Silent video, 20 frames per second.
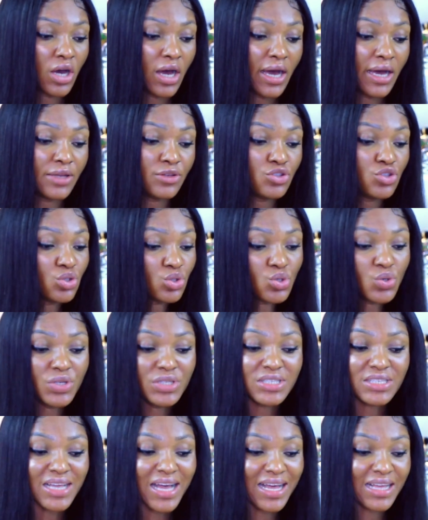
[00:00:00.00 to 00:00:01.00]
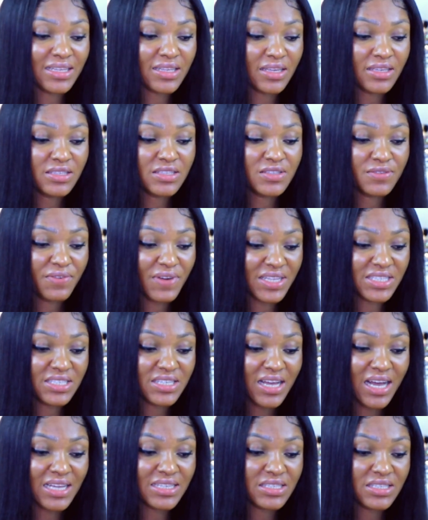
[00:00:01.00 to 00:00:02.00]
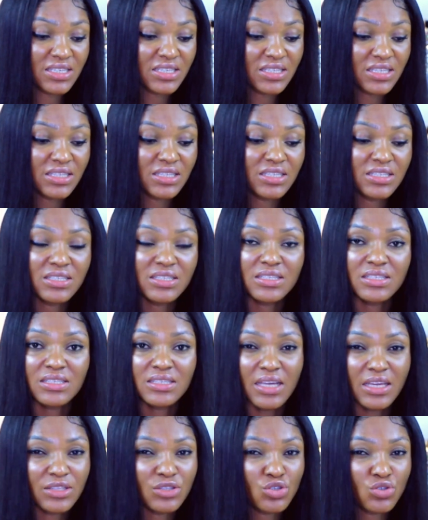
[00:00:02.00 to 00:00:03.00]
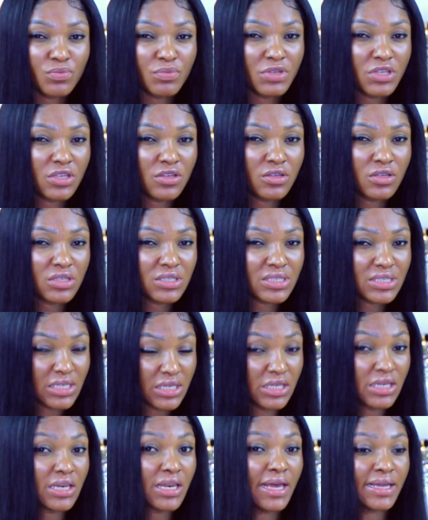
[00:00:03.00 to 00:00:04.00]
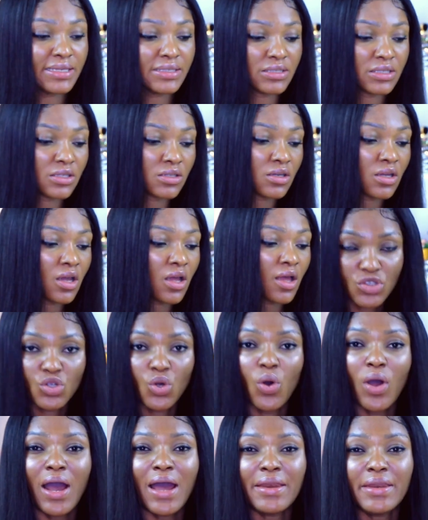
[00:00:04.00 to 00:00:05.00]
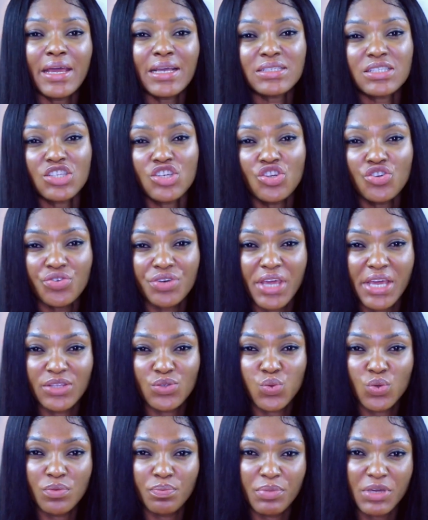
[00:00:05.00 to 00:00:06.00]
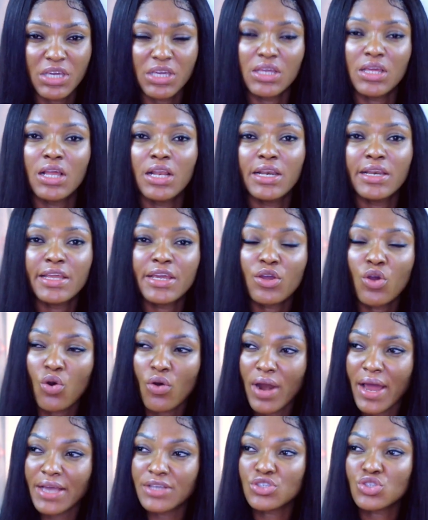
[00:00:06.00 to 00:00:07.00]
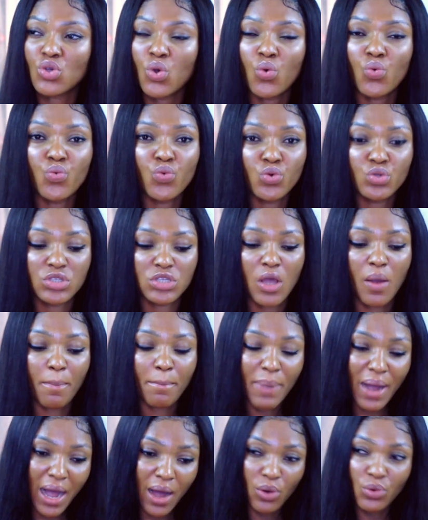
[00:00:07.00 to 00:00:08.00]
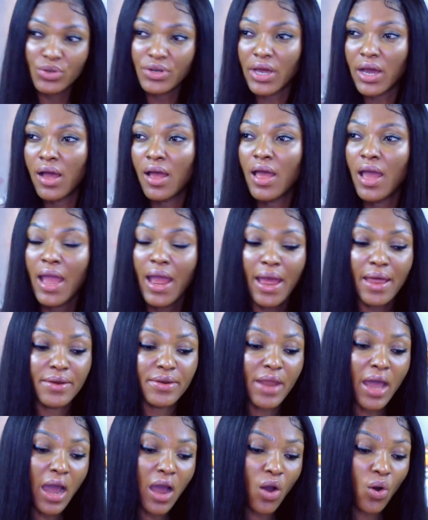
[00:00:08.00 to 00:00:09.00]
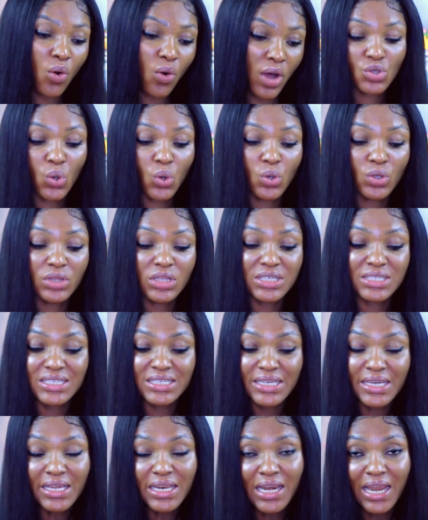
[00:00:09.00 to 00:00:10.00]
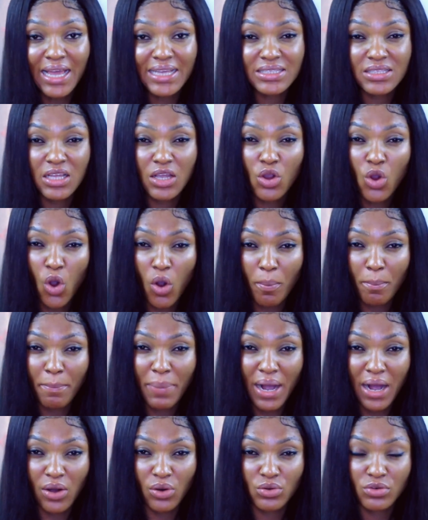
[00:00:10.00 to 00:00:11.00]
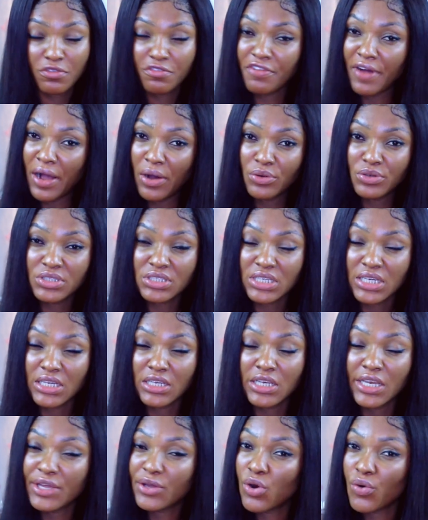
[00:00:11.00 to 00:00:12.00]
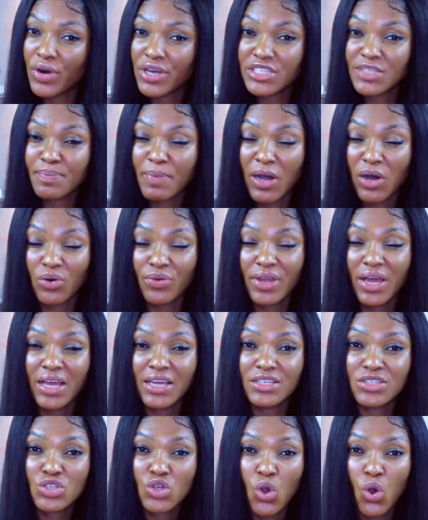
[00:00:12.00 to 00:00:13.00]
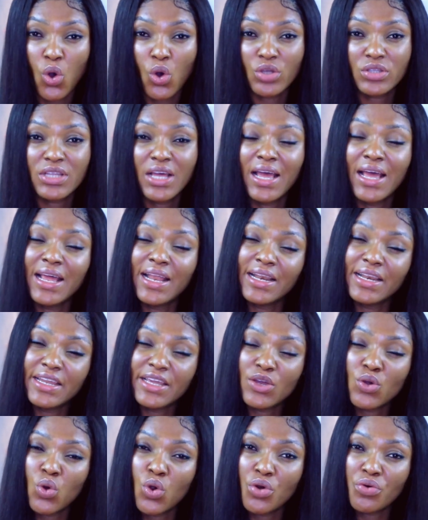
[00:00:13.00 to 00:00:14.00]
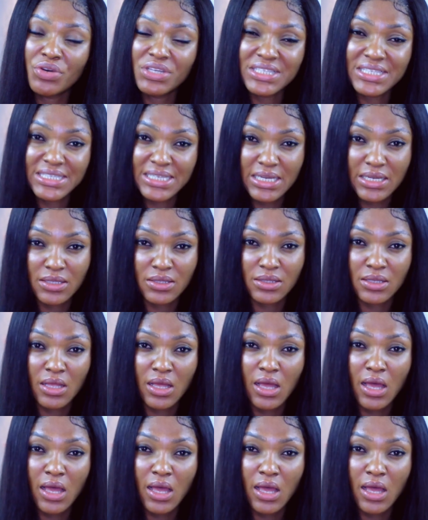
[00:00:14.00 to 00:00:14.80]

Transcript: and due to its fatty acid, it is said to be skin lightening. So our next ingredient would be licorice root powder. Now, so the skin lightening compound found in licorice powder is called licoritin,